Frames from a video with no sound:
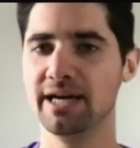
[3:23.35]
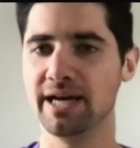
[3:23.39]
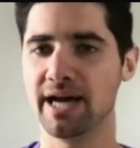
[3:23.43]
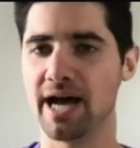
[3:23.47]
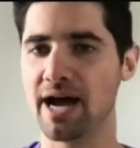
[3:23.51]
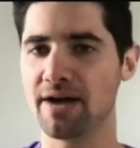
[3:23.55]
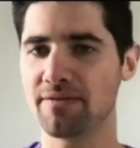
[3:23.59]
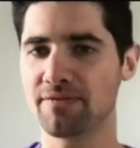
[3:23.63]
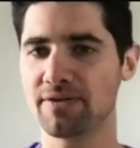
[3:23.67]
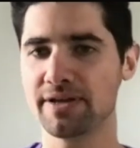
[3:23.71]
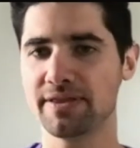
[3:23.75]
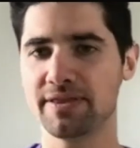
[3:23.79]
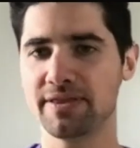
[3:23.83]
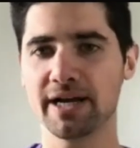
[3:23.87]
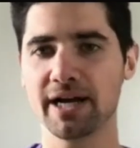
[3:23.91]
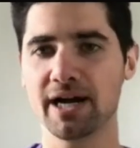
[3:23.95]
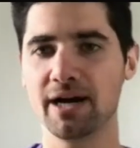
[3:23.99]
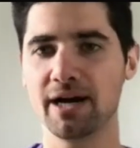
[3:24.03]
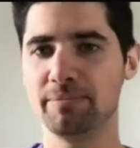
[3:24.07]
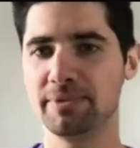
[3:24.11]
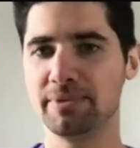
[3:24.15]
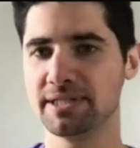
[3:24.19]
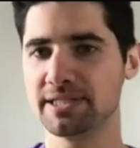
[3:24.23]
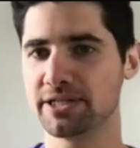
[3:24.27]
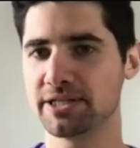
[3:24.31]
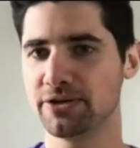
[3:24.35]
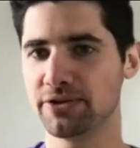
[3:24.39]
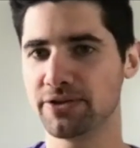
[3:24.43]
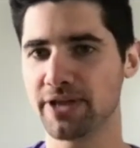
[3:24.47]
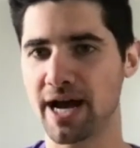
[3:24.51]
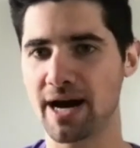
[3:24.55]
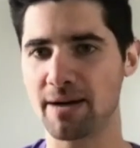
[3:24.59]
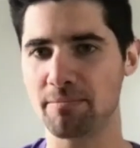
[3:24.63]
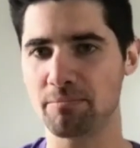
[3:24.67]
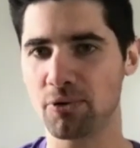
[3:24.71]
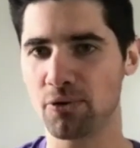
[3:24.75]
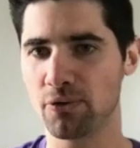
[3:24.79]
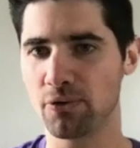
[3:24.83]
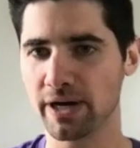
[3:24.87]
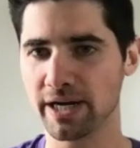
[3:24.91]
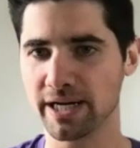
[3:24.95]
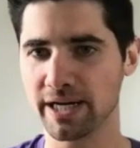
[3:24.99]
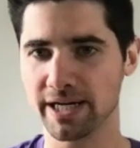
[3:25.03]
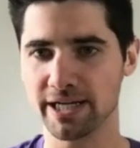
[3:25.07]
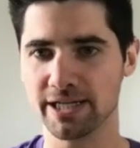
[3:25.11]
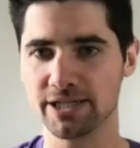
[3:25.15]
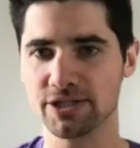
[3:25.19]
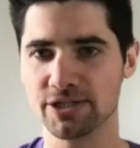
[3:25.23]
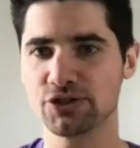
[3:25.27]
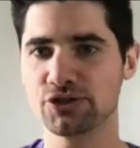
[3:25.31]
Everything up until that
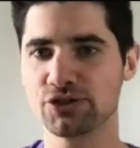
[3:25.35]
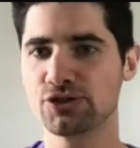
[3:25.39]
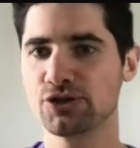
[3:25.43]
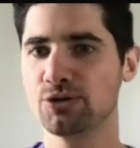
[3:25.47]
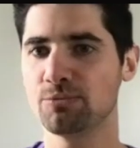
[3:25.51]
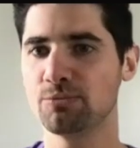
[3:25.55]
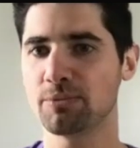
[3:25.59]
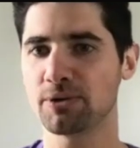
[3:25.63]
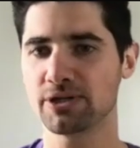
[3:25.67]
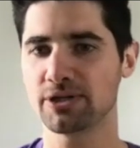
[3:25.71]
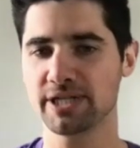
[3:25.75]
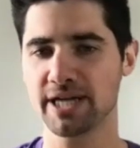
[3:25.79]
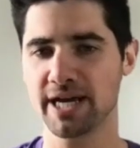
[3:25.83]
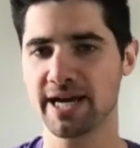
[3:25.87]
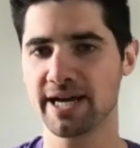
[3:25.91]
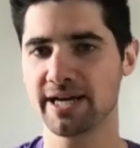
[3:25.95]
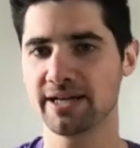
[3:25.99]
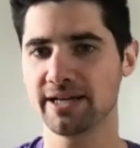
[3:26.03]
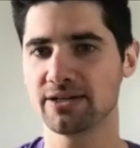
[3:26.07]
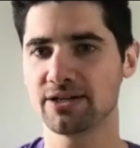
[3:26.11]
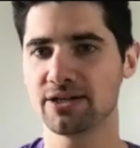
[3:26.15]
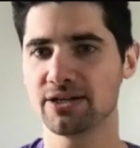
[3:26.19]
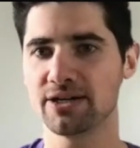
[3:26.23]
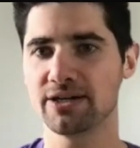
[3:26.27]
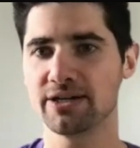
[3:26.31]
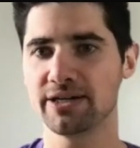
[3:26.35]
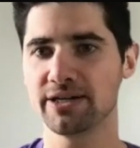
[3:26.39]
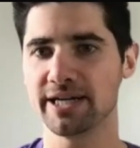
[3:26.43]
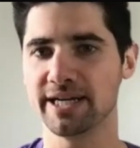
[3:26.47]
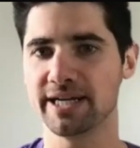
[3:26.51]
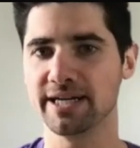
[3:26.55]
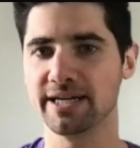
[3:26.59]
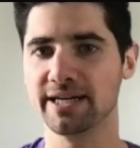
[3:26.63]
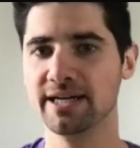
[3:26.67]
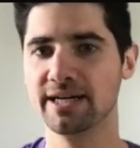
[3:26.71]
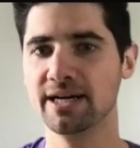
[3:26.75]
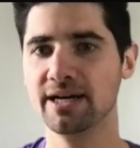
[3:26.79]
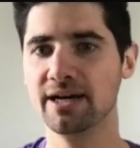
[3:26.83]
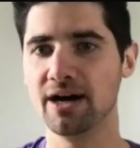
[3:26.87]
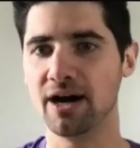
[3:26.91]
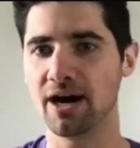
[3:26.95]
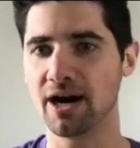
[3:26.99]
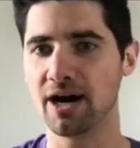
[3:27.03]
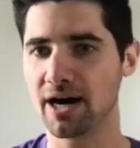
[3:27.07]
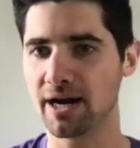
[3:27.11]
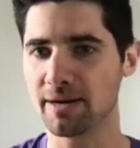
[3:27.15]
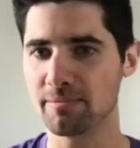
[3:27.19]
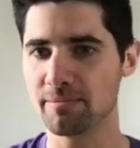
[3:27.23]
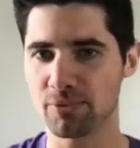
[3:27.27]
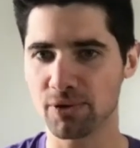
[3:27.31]
point is super tailored and
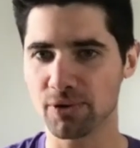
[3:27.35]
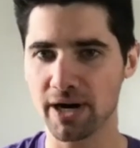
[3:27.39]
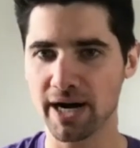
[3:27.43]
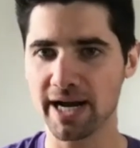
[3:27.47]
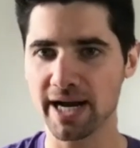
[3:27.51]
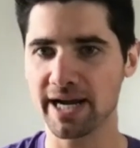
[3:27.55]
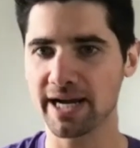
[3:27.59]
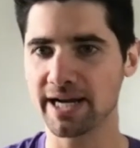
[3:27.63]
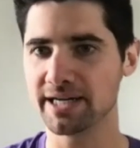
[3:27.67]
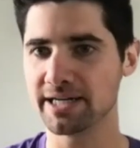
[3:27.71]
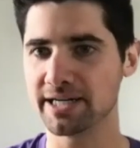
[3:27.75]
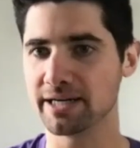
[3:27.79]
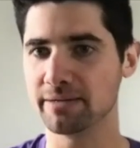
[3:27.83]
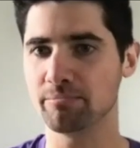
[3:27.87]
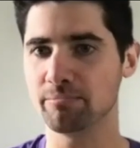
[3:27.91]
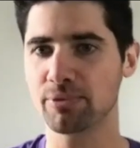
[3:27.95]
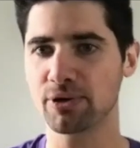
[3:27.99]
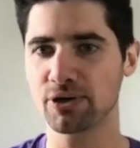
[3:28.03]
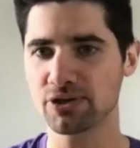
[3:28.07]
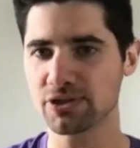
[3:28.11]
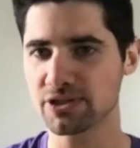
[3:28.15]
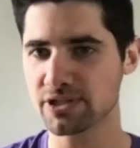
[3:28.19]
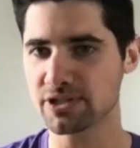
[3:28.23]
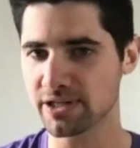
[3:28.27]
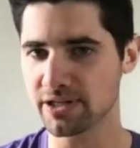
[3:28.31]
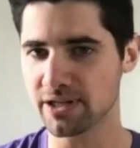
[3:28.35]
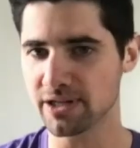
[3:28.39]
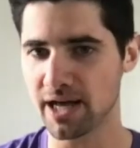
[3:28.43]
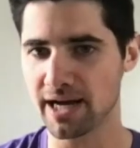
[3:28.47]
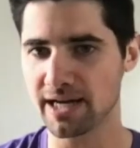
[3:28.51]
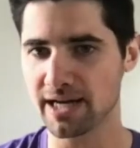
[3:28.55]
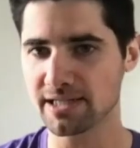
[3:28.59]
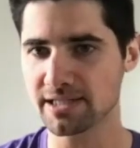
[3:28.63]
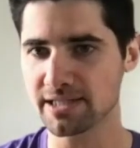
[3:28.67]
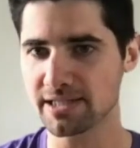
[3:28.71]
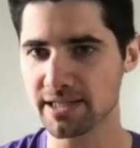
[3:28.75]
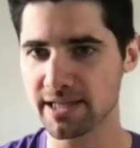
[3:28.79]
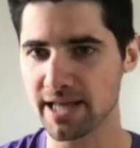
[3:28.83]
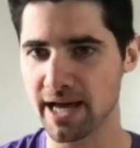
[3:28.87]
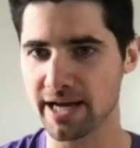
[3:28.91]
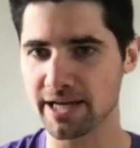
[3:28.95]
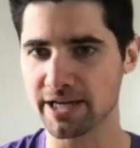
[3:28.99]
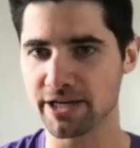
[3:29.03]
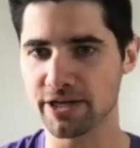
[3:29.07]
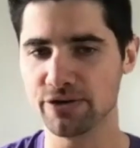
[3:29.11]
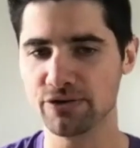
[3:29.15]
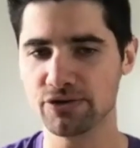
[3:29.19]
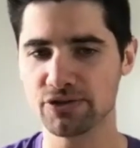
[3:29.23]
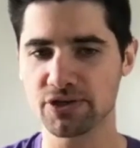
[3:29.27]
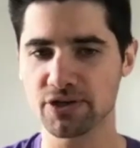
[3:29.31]
on brand and personalized to that
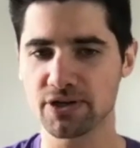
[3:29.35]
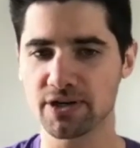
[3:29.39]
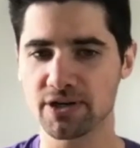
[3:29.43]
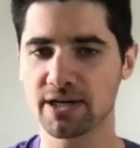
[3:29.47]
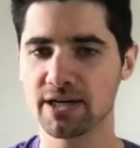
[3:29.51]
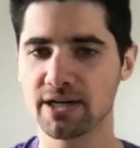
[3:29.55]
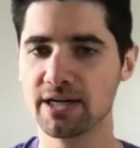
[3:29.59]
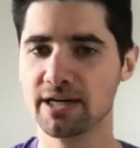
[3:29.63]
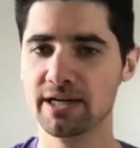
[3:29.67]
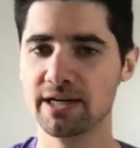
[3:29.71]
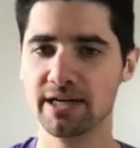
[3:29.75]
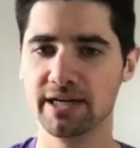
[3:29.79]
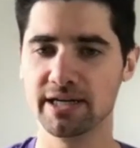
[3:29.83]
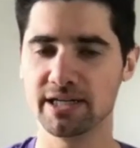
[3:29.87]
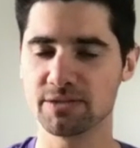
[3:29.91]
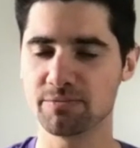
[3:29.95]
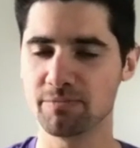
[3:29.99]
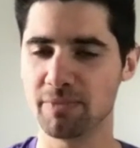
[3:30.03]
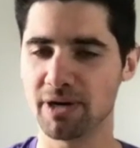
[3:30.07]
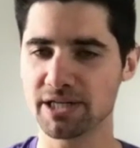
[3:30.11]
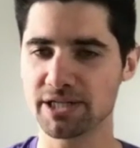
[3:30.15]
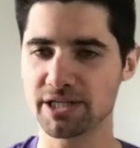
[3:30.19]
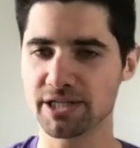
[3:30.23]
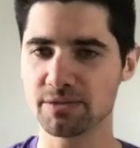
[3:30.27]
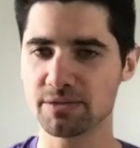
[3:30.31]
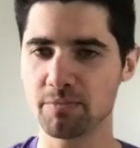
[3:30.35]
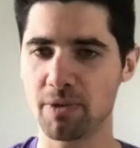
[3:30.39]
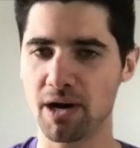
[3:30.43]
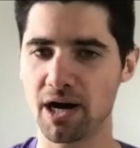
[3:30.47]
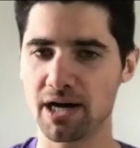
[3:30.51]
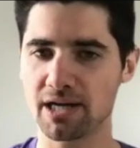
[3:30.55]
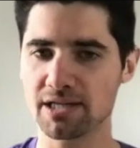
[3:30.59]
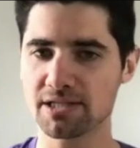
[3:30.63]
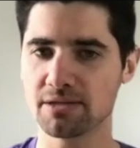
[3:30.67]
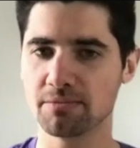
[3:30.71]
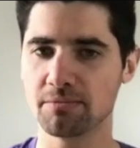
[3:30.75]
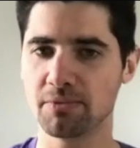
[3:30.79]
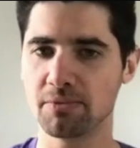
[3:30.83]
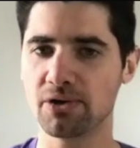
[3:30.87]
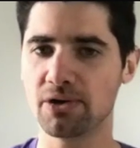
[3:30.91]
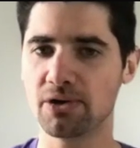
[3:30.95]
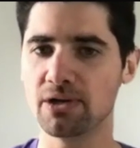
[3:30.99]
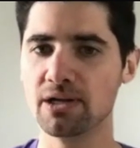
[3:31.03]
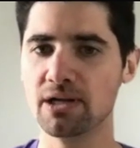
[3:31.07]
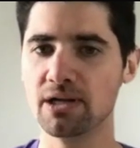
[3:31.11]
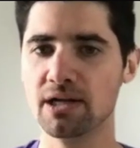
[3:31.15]
user as much as possible.